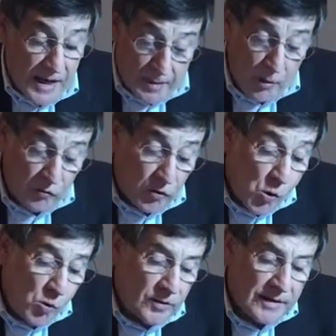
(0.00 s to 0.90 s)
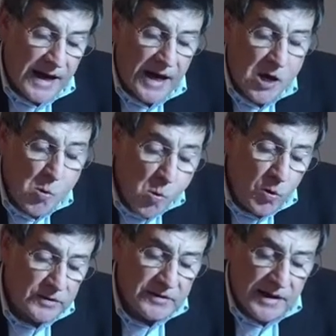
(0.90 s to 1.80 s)
Above all, I
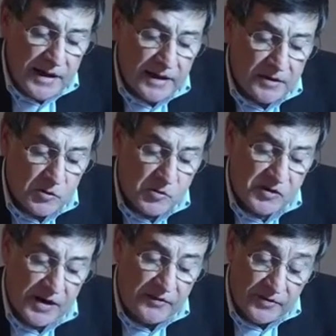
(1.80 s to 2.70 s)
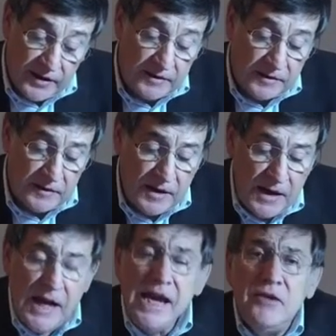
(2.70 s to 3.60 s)
would like to say that
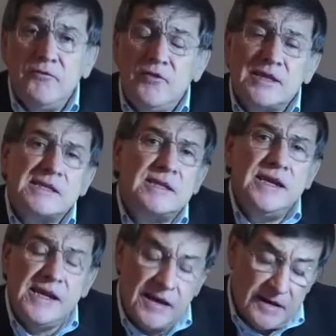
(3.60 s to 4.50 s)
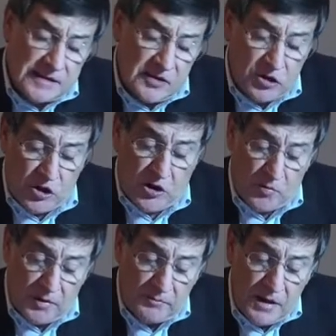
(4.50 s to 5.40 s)
in these years
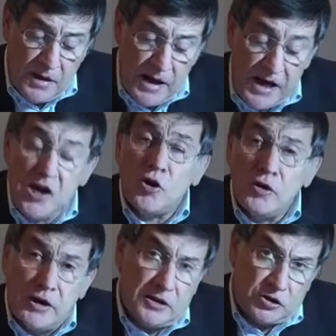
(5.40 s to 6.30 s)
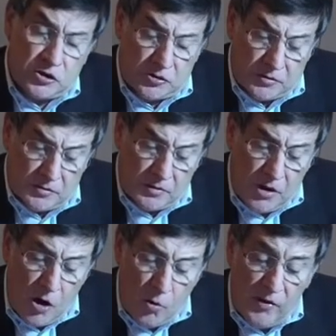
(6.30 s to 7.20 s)
Genoa, in connection
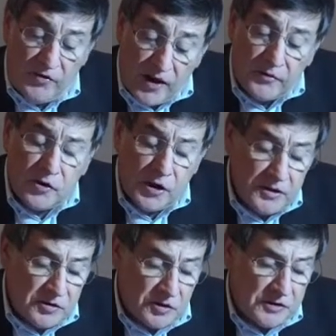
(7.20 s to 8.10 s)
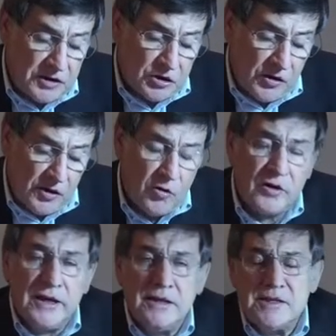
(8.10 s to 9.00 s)
with our international
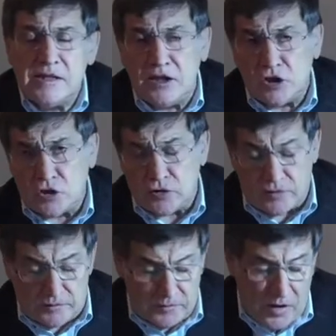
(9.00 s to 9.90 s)
organization,